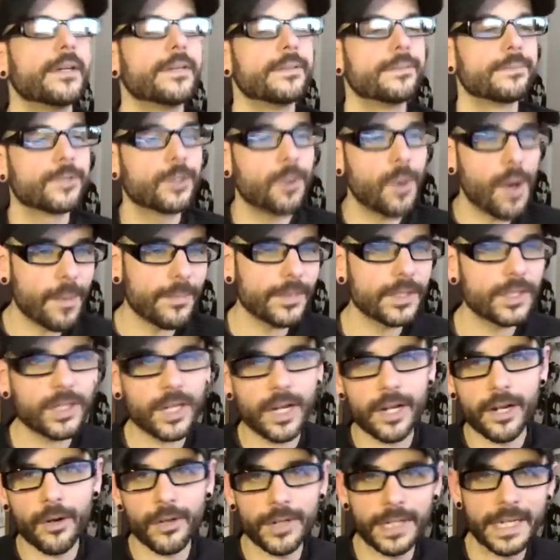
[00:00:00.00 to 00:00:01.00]
So
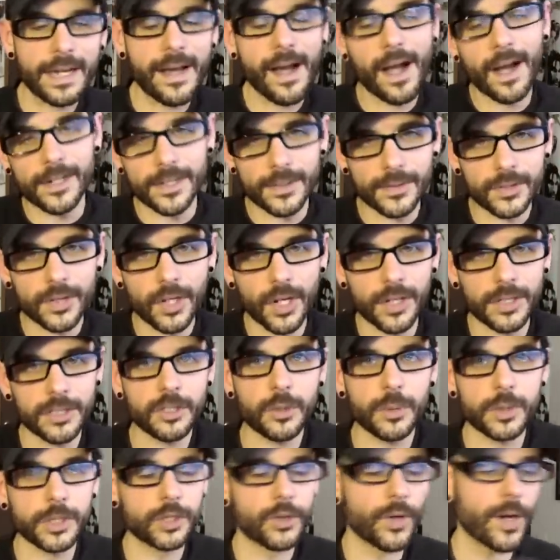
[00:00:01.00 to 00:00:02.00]
obviously, I already kind of started
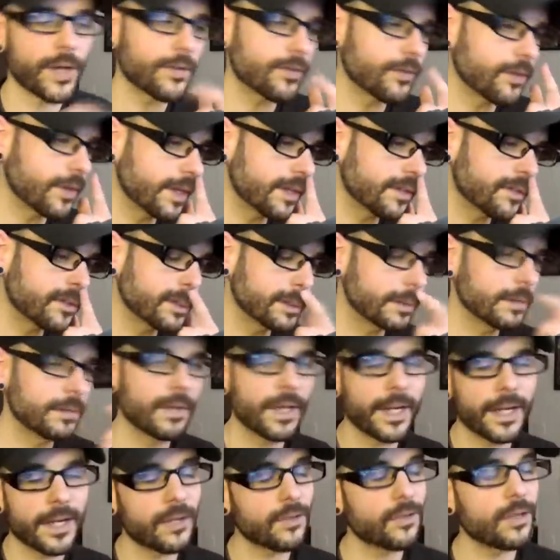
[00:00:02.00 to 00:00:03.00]
to address this, and
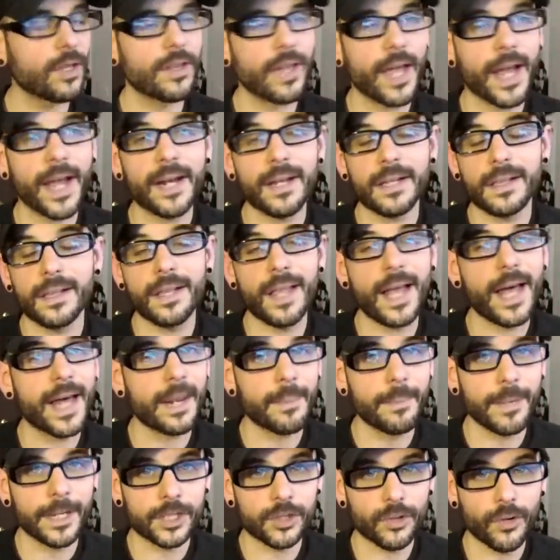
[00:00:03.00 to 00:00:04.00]
like I said, I got a
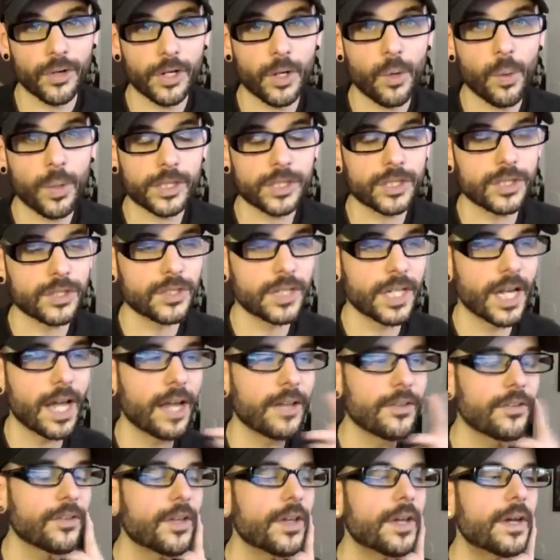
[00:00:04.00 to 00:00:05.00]
lot of Metroid questions, you
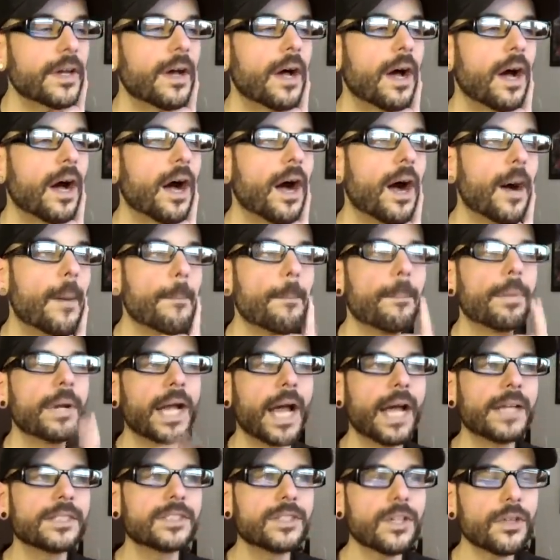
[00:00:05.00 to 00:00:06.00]
guys. Um, but
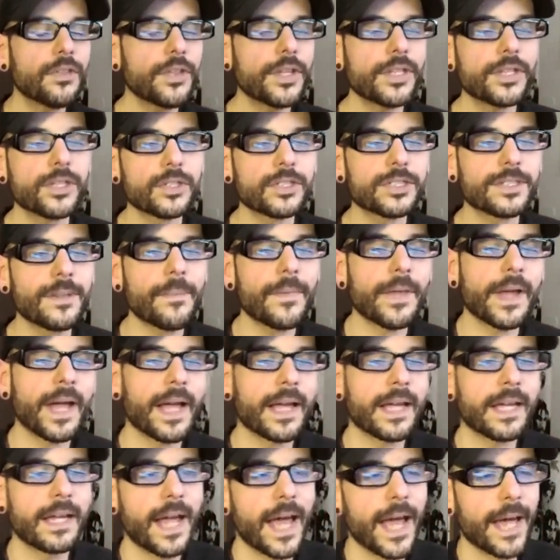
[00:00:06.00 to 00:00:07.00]
I still think there's something
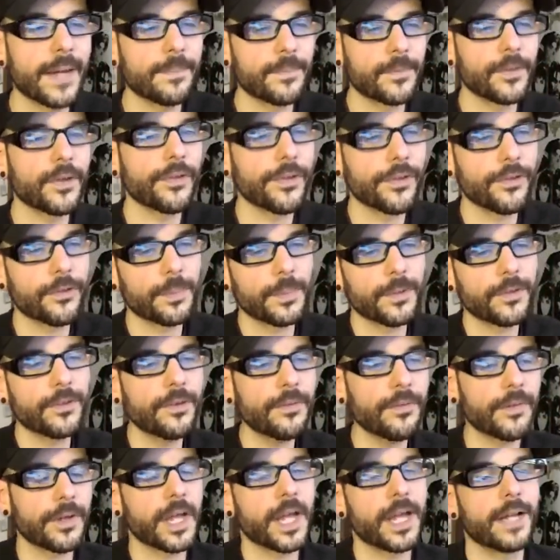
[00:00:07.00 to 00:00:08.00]
I can add to this
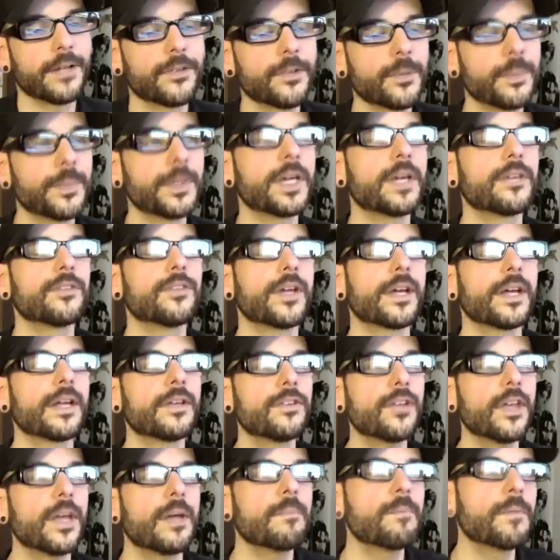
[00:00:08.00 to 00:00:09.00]
specific answer because, like I
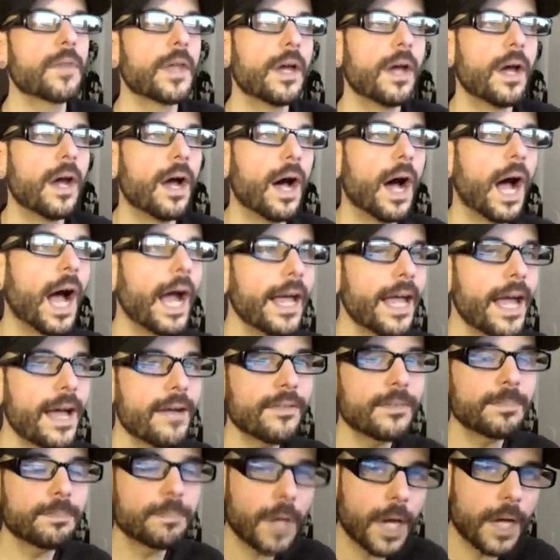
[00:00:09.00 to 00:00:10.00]
said, I
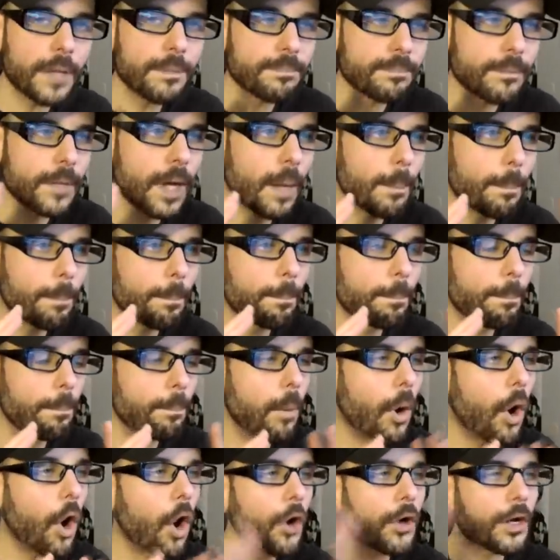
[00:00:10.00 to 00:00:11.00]
have a, a, a
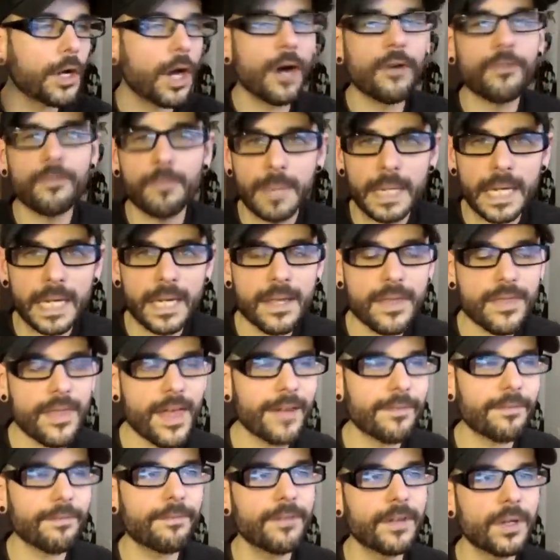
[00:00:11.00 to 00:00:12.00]
part of me
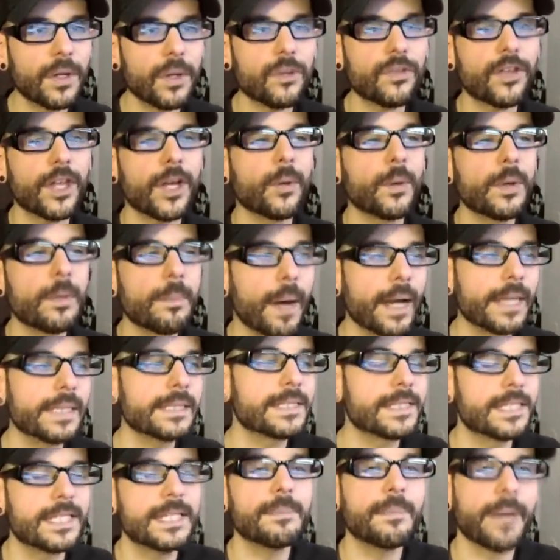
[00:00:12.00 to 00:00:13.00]
that feels like we
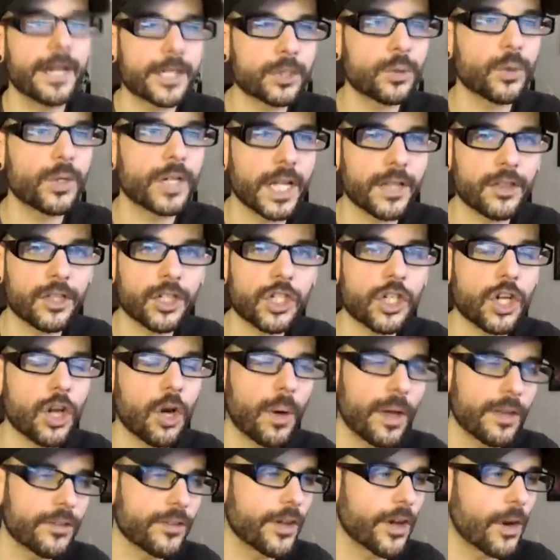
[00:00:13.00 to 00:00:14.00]
might see Metroid at the
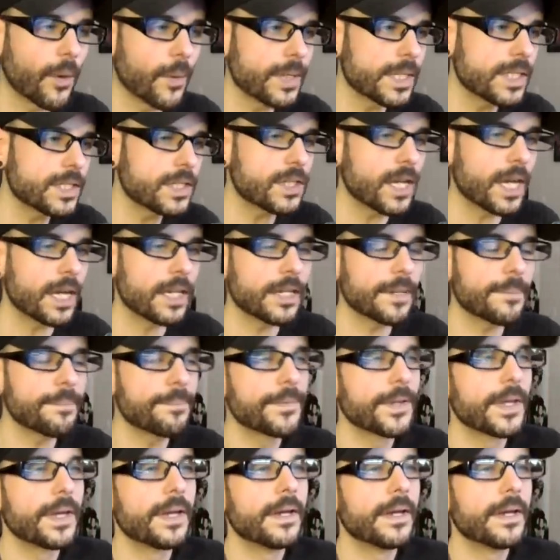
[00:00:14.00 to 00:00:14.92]
show, as I already stated.